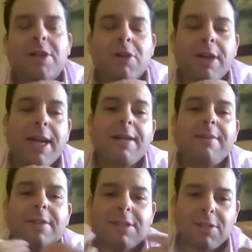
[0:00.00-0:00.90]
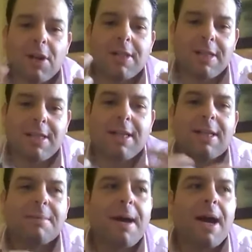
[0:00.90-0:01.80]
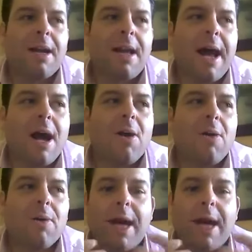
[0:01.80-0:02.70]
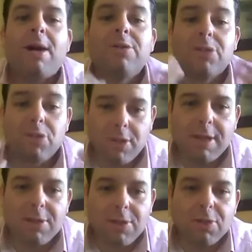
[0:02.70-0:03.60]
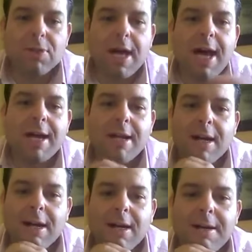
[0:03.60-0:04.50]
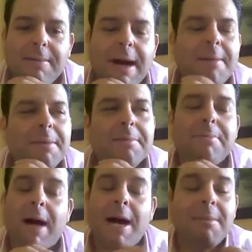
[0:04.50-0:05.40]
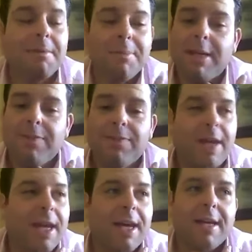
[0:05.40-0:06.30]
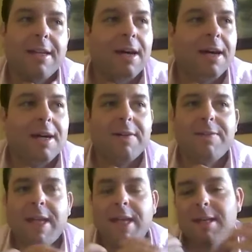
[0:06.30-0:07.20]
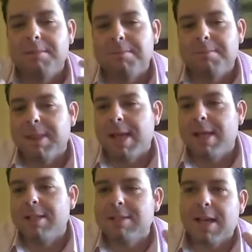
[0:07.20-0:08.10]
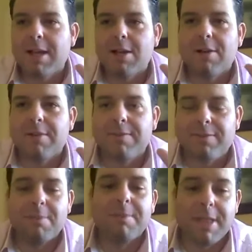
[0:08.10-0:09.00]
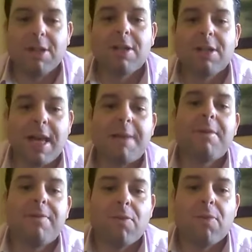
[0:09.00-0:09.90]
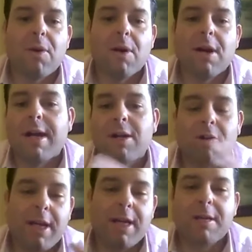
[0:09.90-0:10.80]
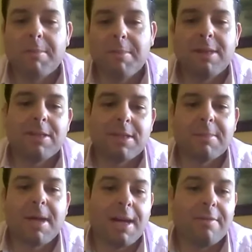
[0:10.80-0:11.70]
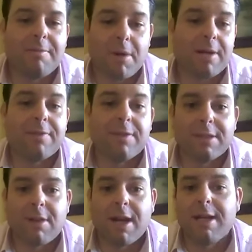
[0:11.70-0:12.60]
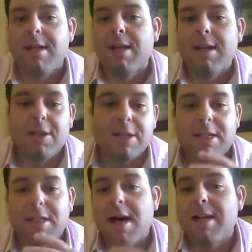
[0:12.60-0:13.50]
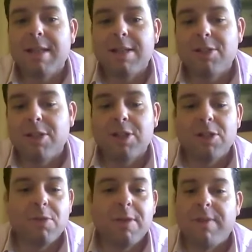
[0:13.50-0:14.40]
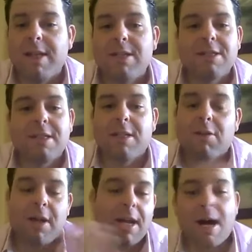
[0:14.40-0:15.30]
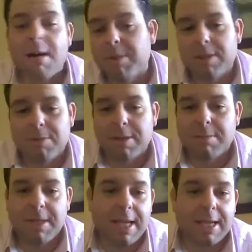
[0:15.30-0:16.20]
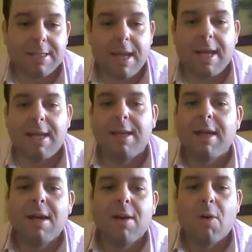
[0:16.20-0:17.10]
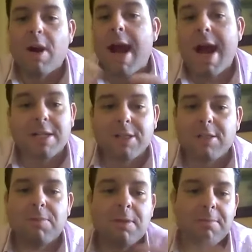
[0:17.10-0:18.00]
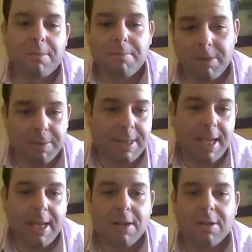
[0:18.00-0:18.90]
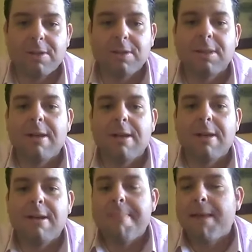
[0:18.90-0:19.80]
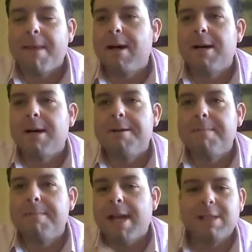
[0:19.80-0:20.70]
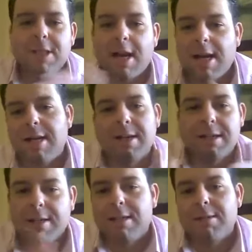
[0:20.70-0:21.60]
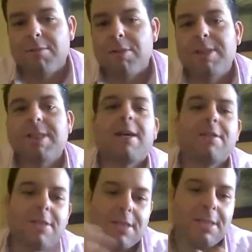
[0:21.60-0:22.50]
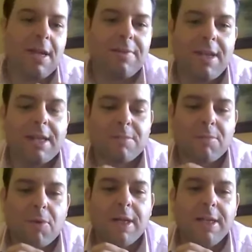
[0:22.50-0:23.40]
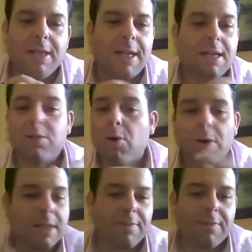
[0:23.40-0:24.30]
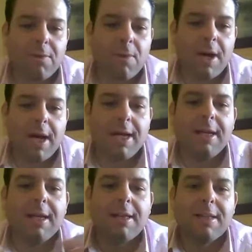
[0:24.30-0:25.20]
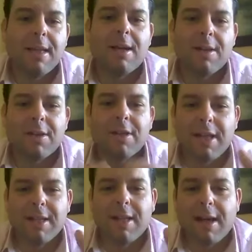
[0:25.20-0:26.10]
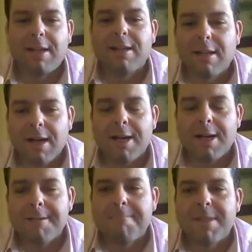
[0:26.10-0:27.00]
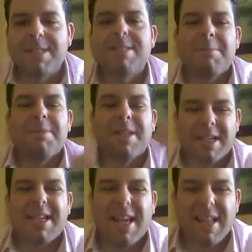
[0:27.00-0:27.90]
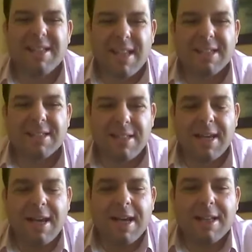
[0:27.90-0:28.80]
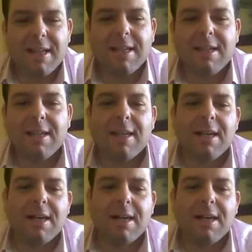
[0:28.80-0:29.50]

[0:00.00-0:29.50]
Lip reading: could creatively start to think about how else you can do that, I'm a big fan of taking things that are from dinner the night before and creating them into some kind of breakfast, right? There's a lot of things you can do with veggies and create omelets with them the next day, or hashes with potatoes. And it just kind of recycles itself the next morning in a totally different way than other than like the same thing again the next day kind of thing.